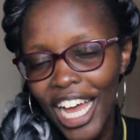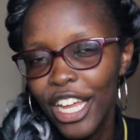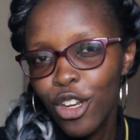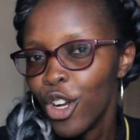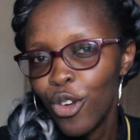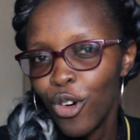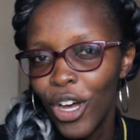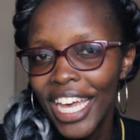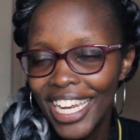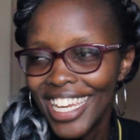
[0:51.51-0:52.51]
I don't know
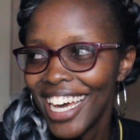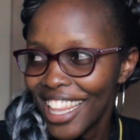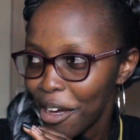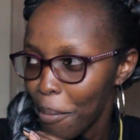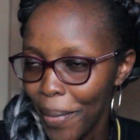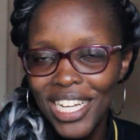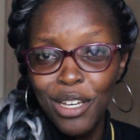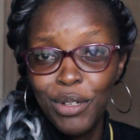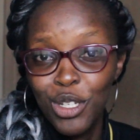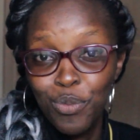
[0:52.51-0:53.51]
any other better
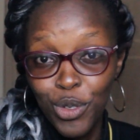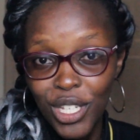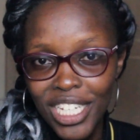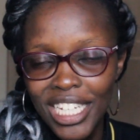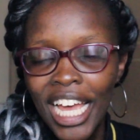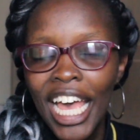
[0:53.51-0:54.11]
way to put it.